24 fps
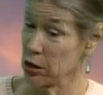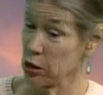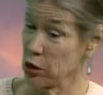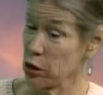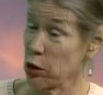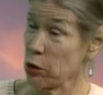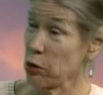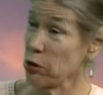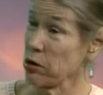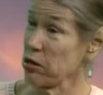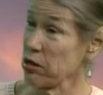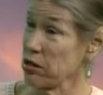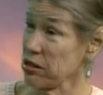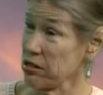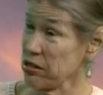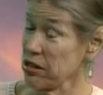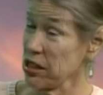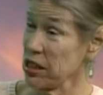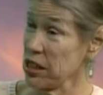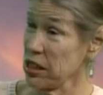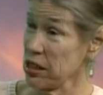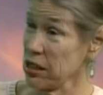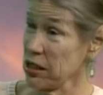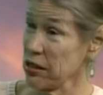go to the
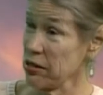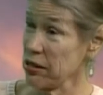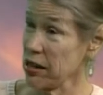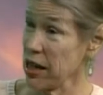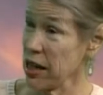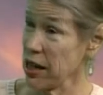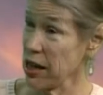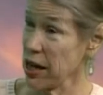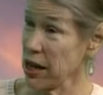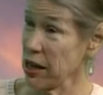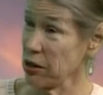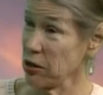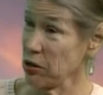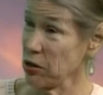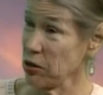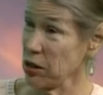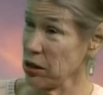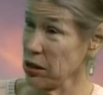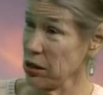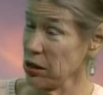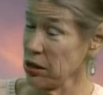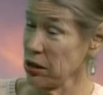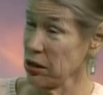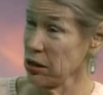scene. Is that accurate?